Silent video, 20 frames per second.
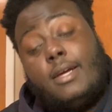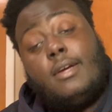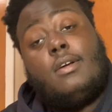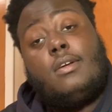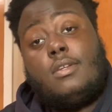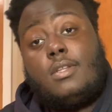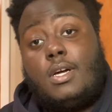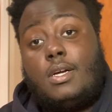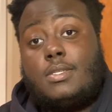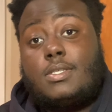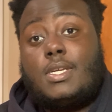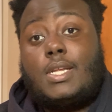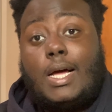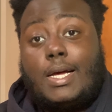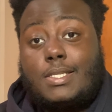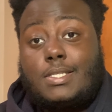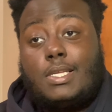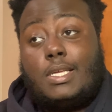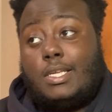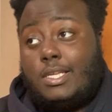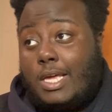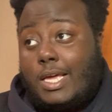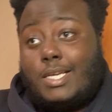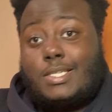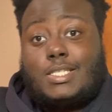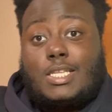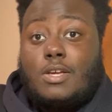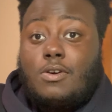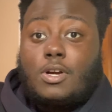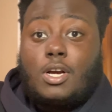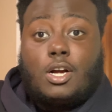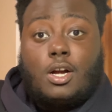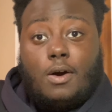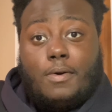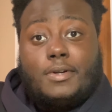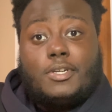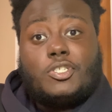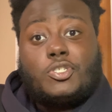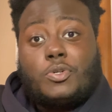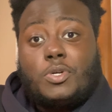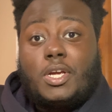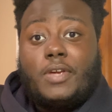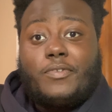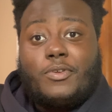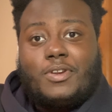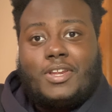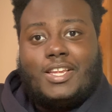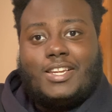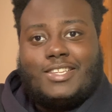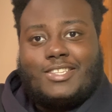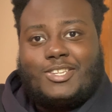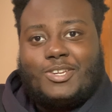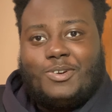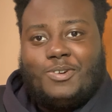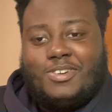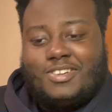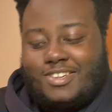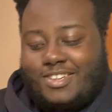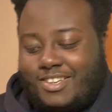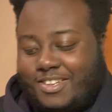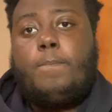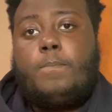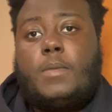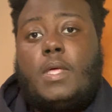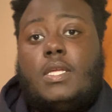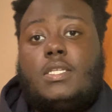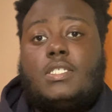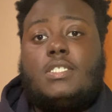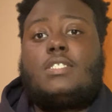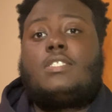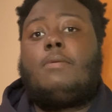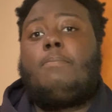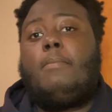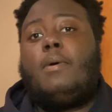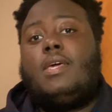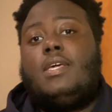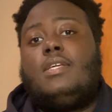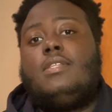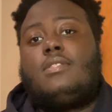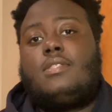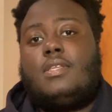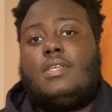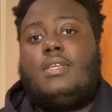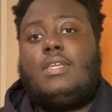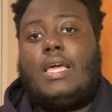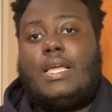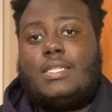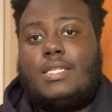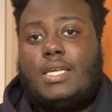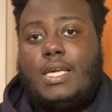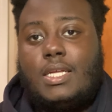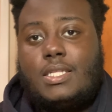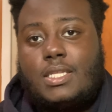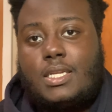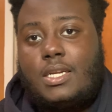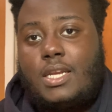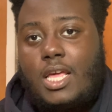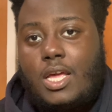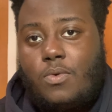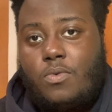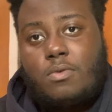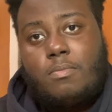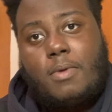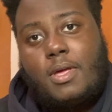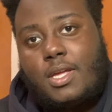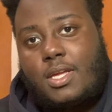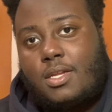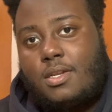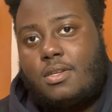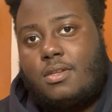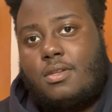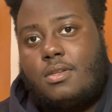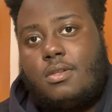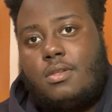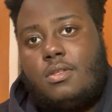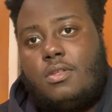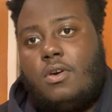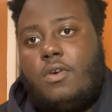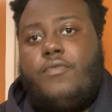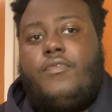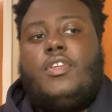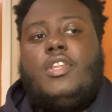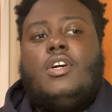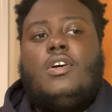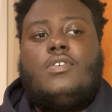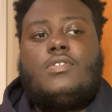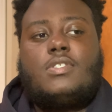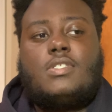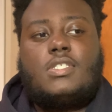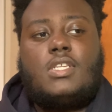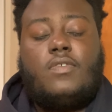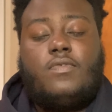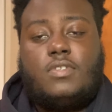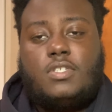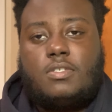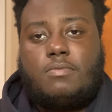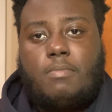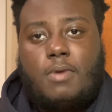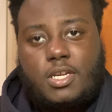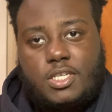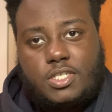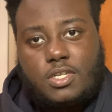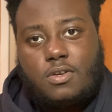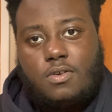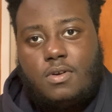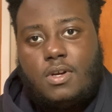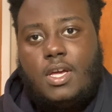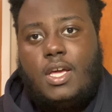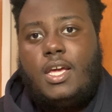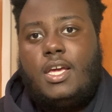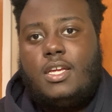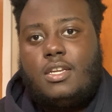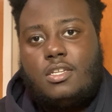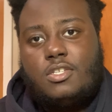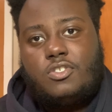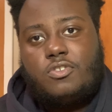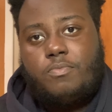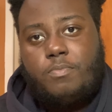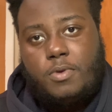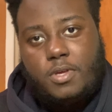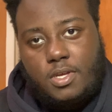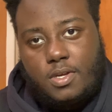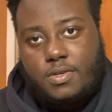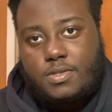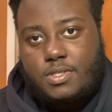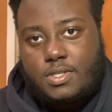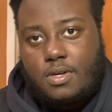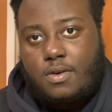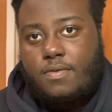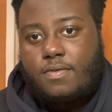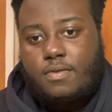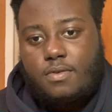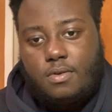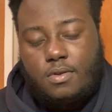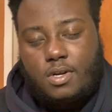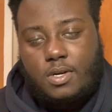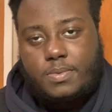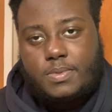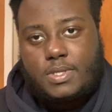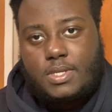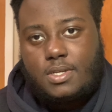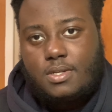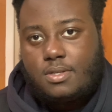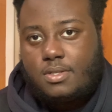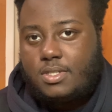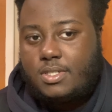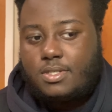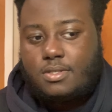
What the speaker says: you know what I'm saying, it still could go in the tree if you needed to. And just the main thing at the end of the day when making your videos and stuff, just make sure that you be yourself. You know what I'm saying?